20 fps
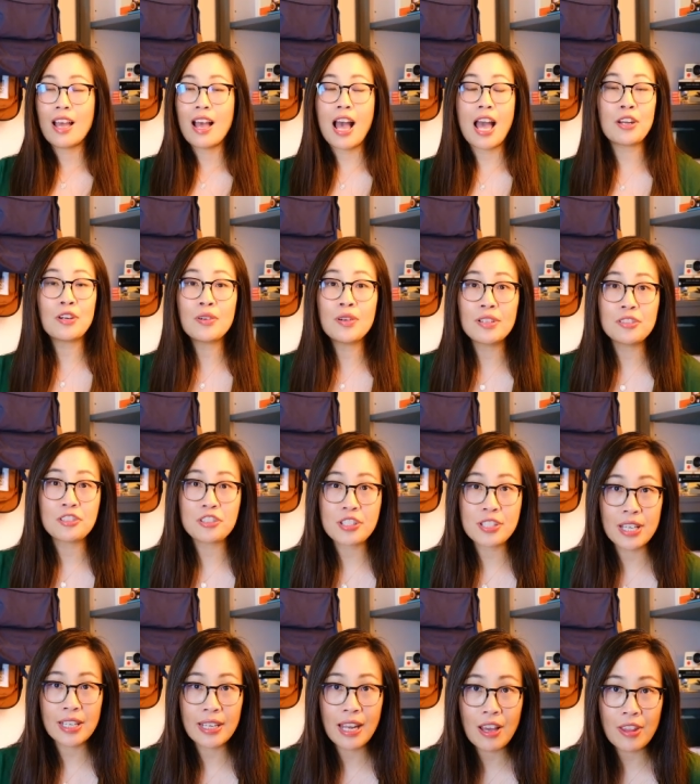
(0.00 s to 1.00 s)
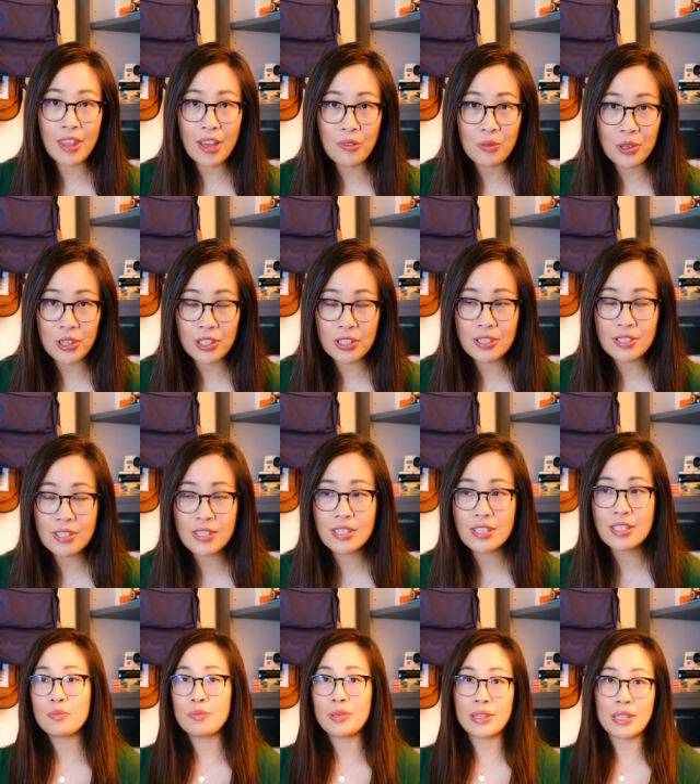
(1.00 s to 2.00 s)
I don't understand how that
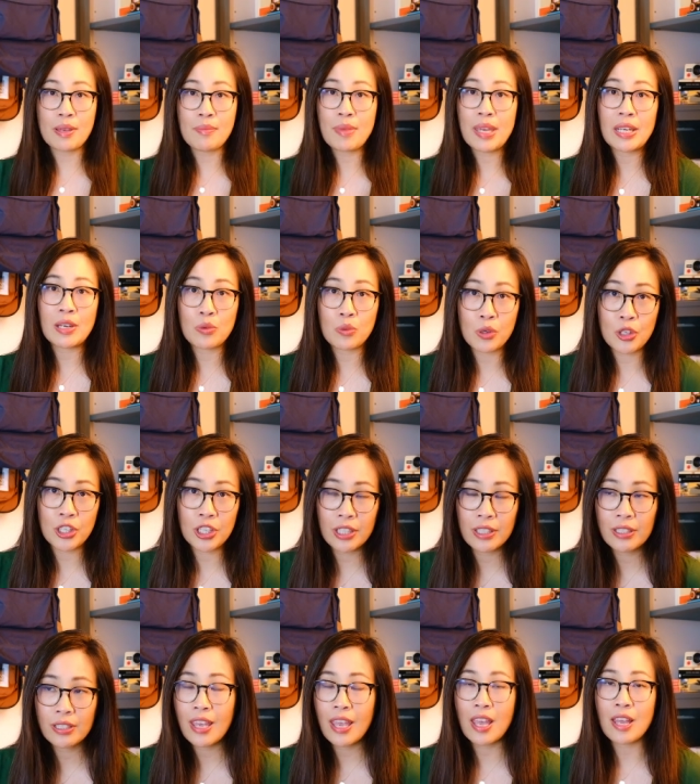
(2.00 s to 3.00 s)
works, but they made it work.